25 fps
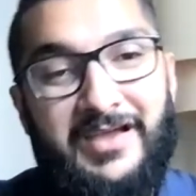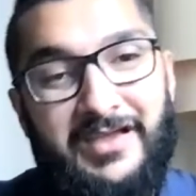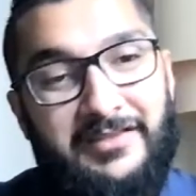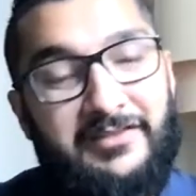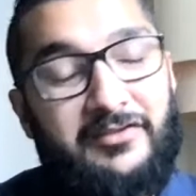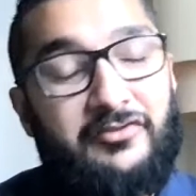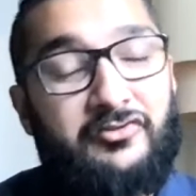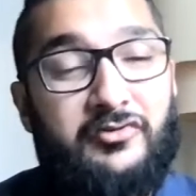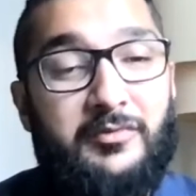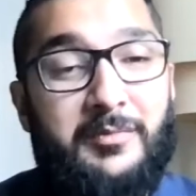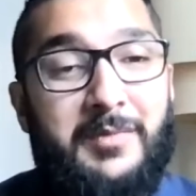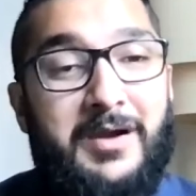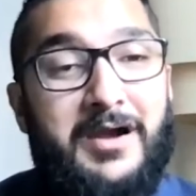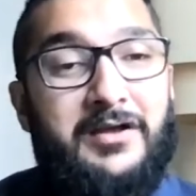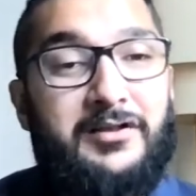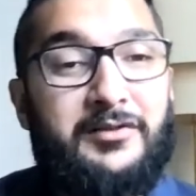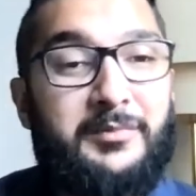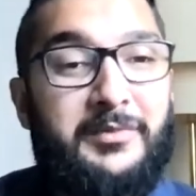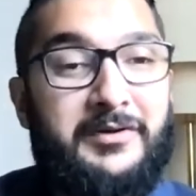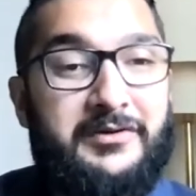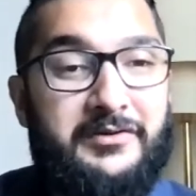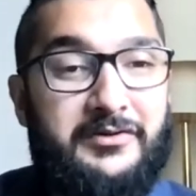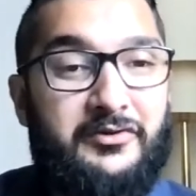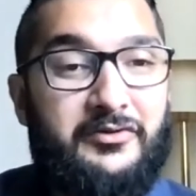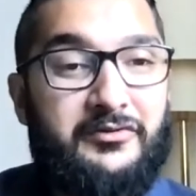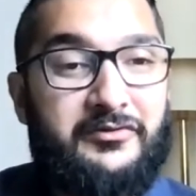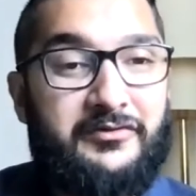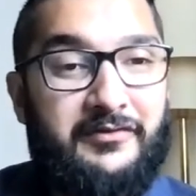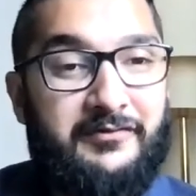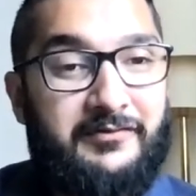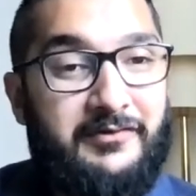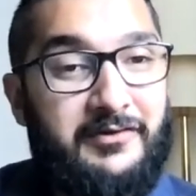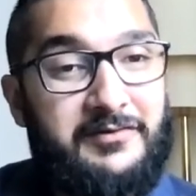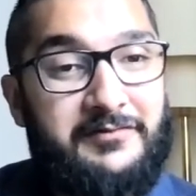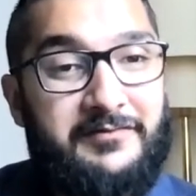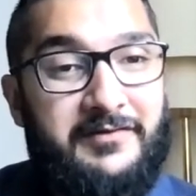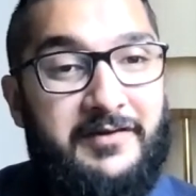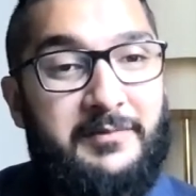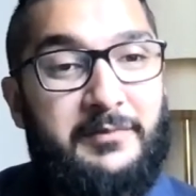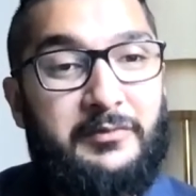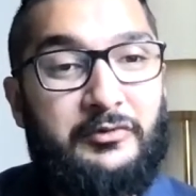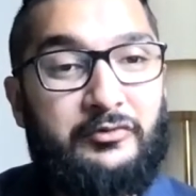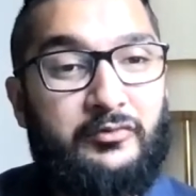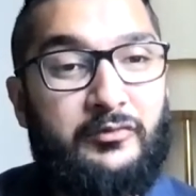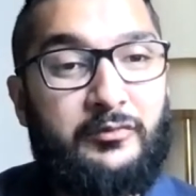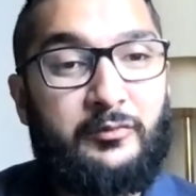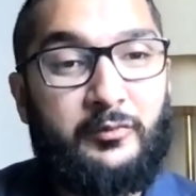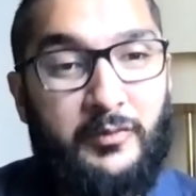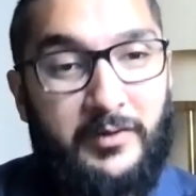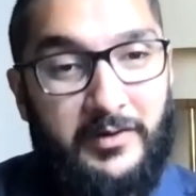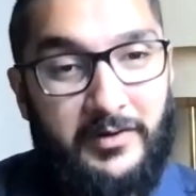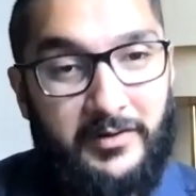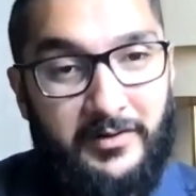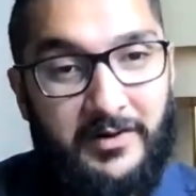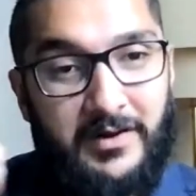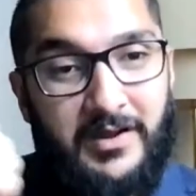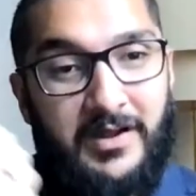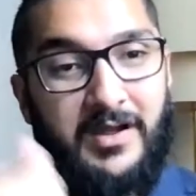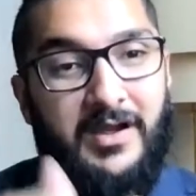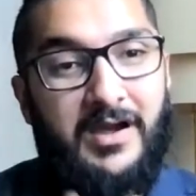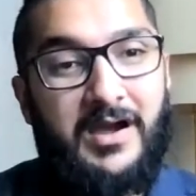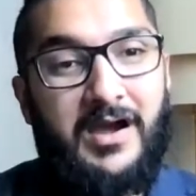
Shama'il, but it's a very famous one where